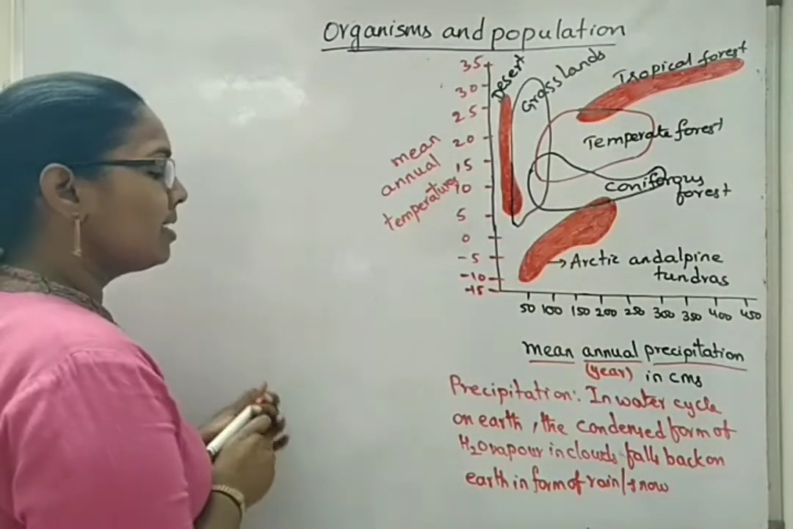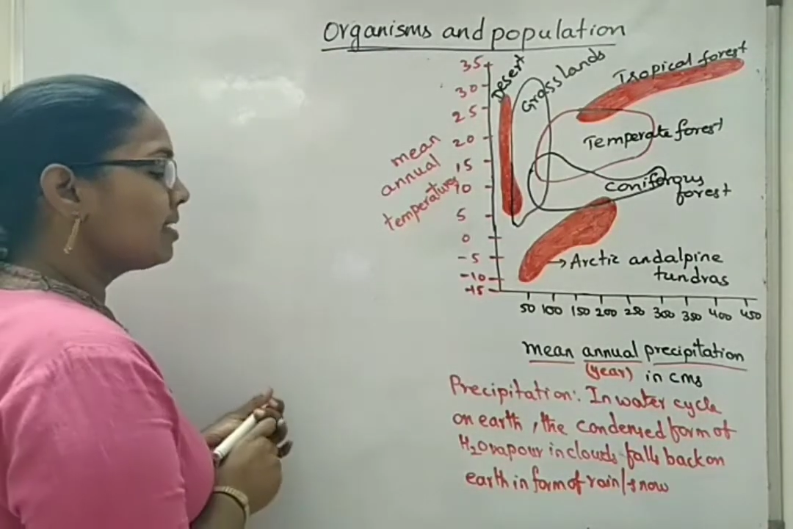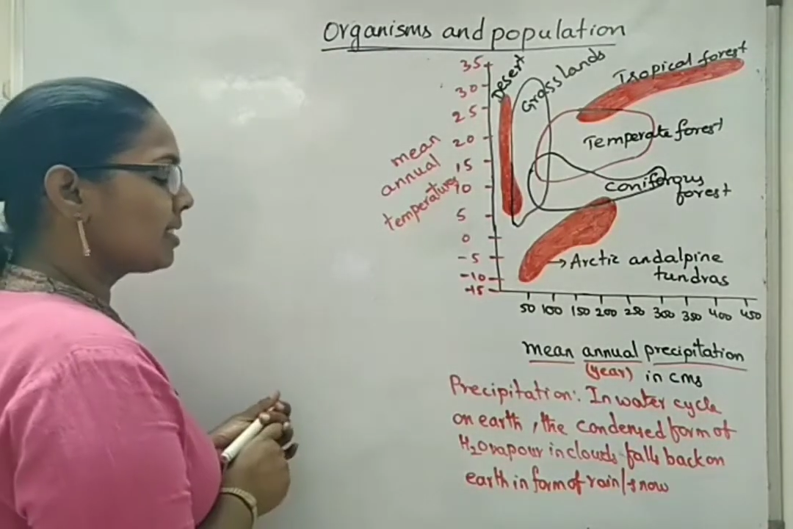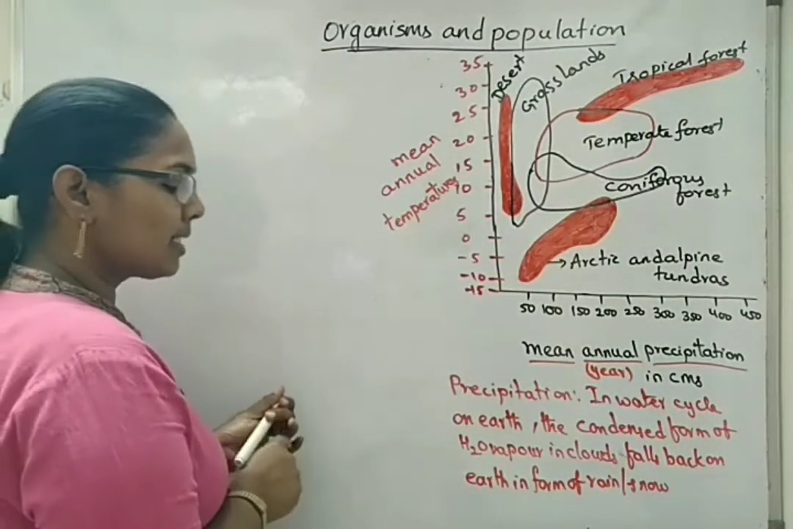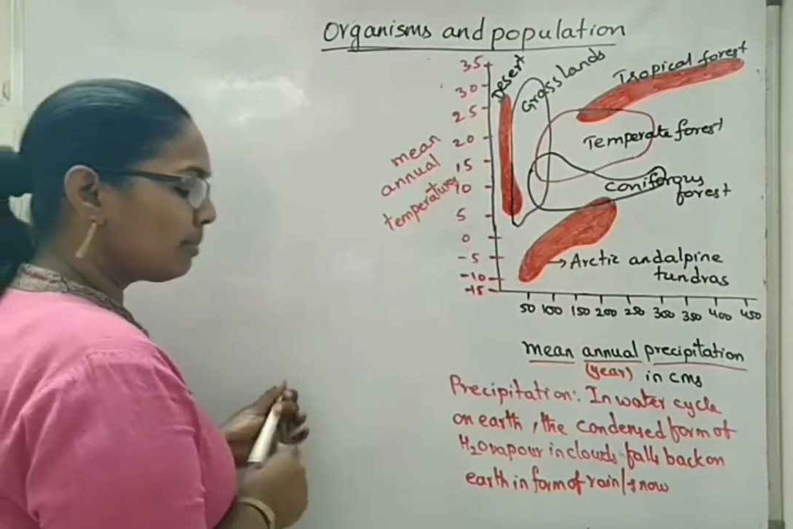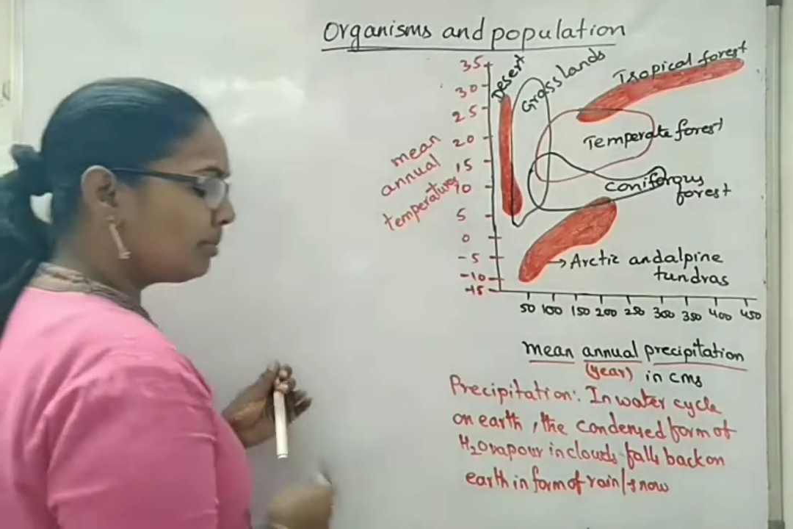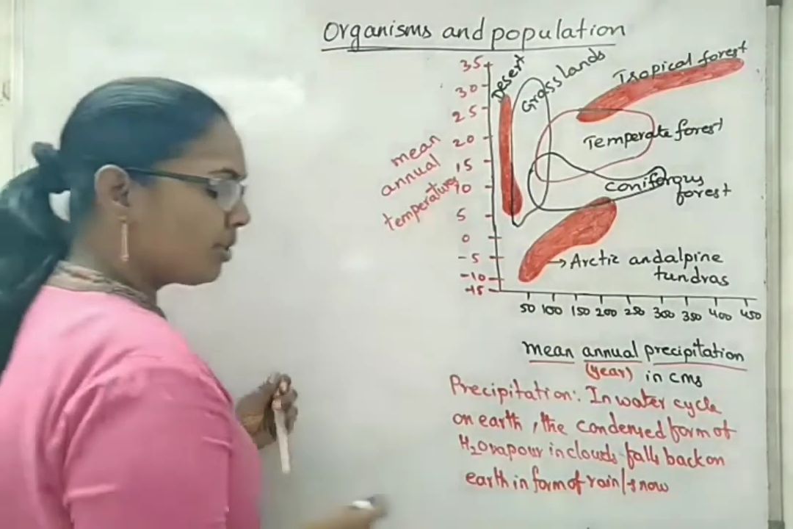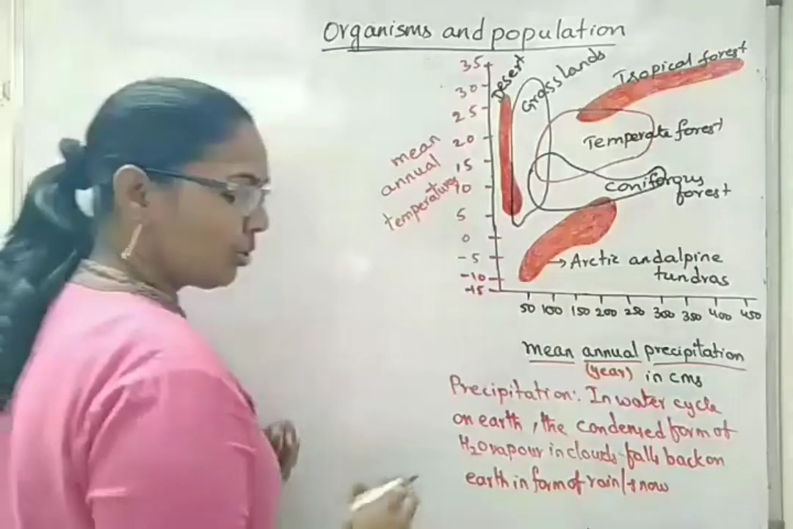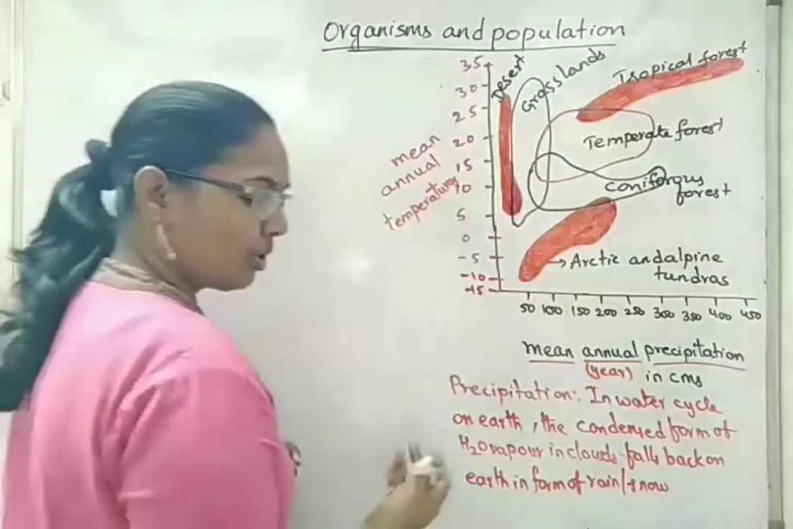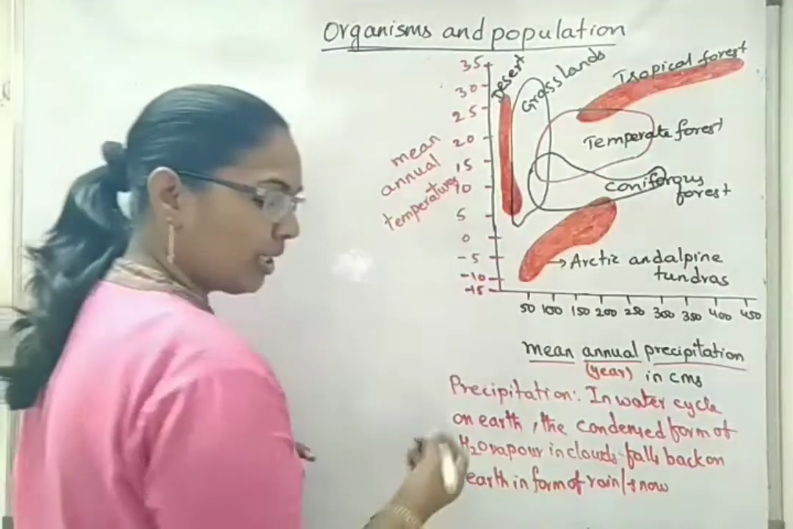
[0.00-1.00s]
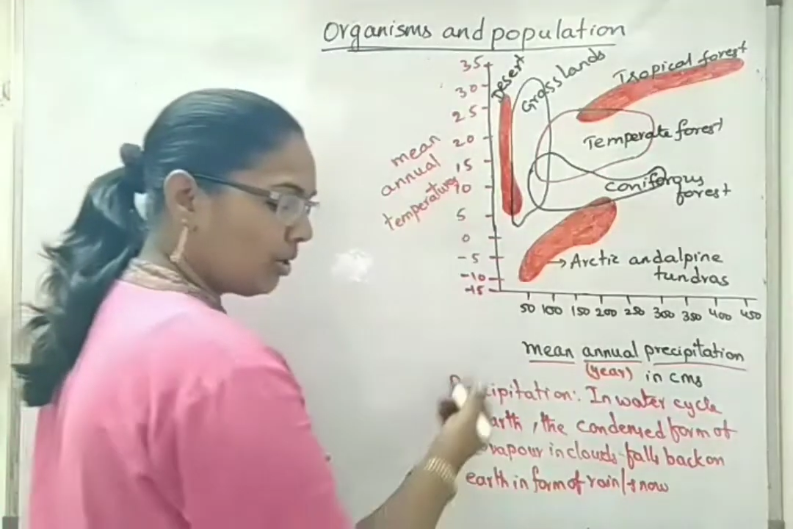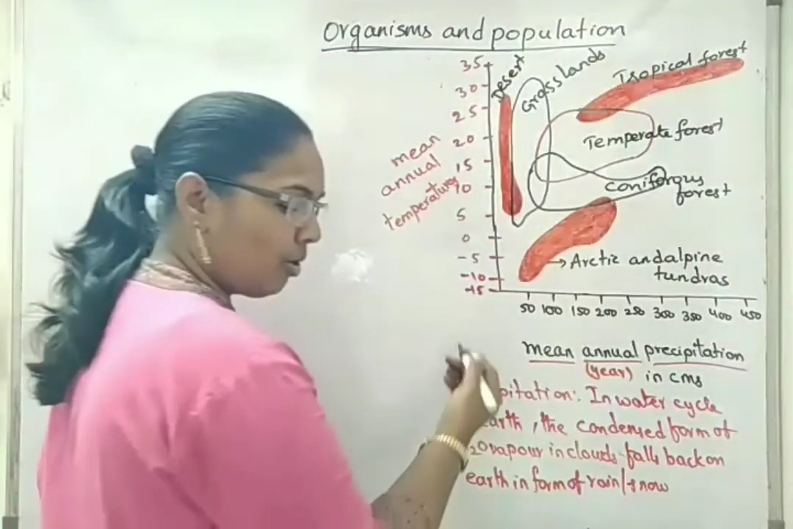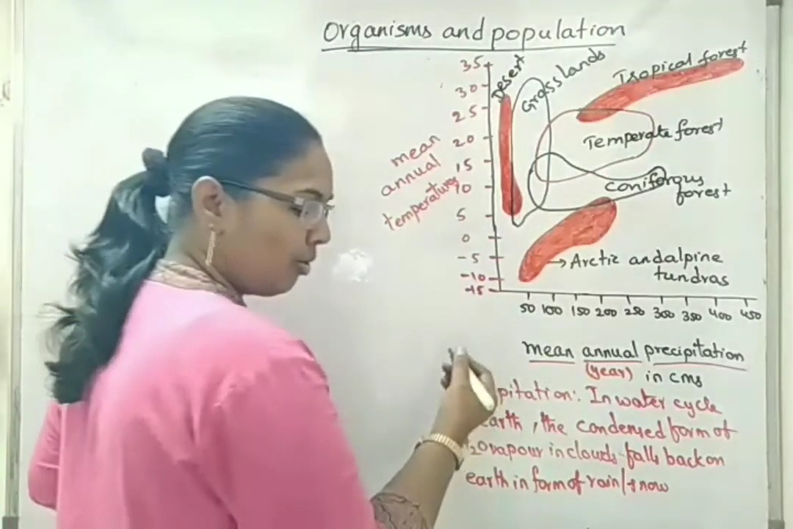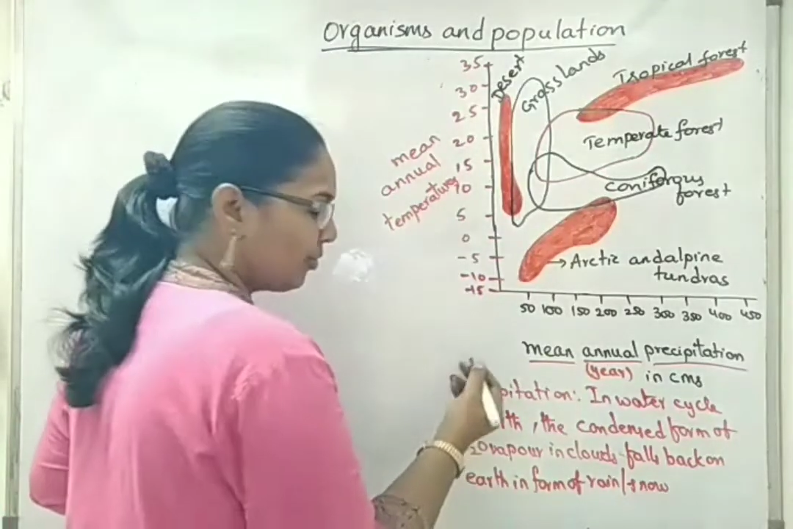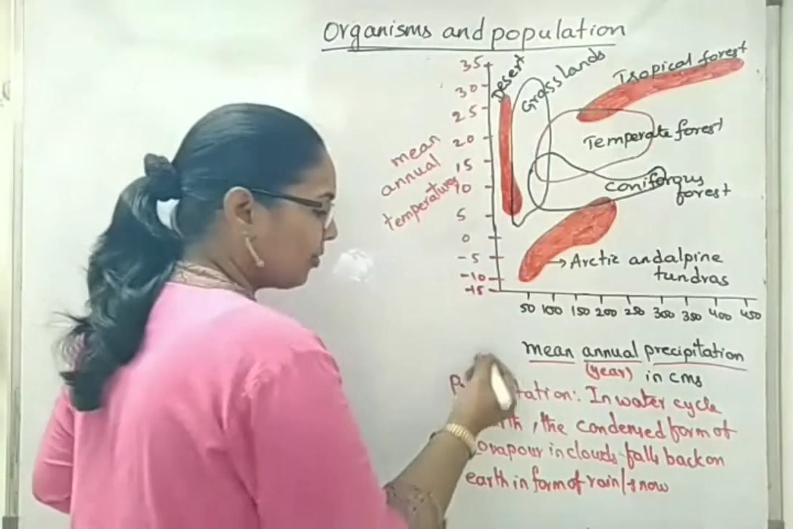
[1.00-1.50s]
sum total
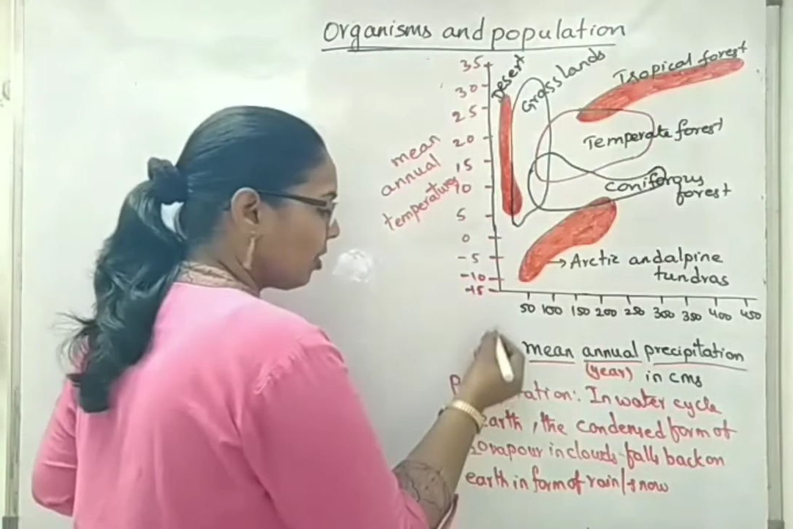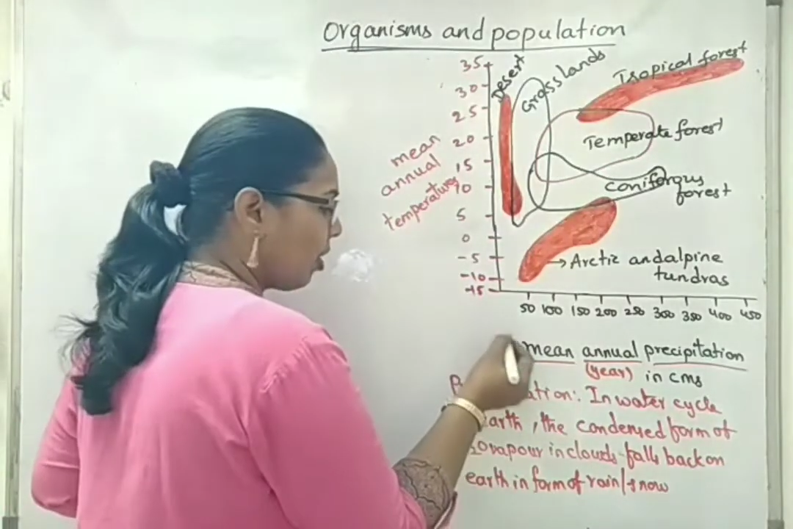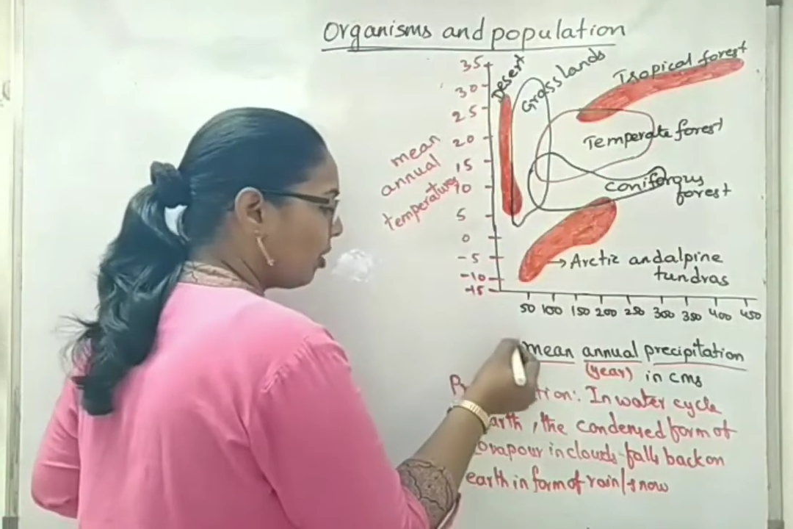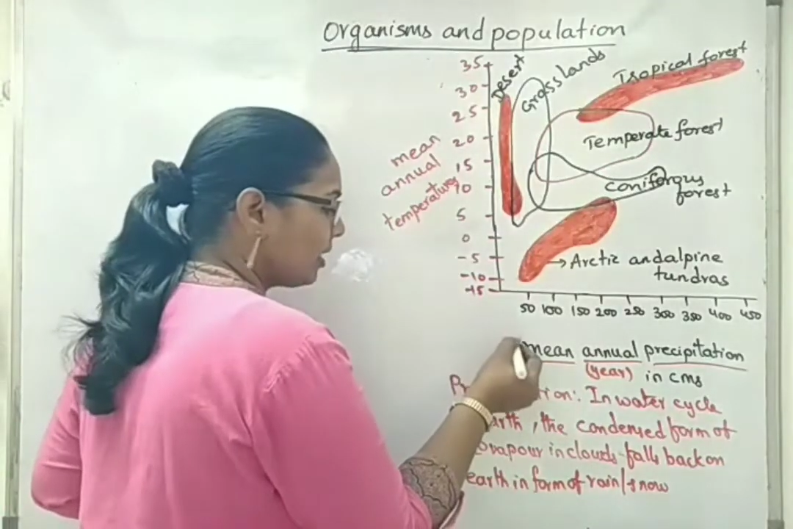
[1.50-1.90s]
of all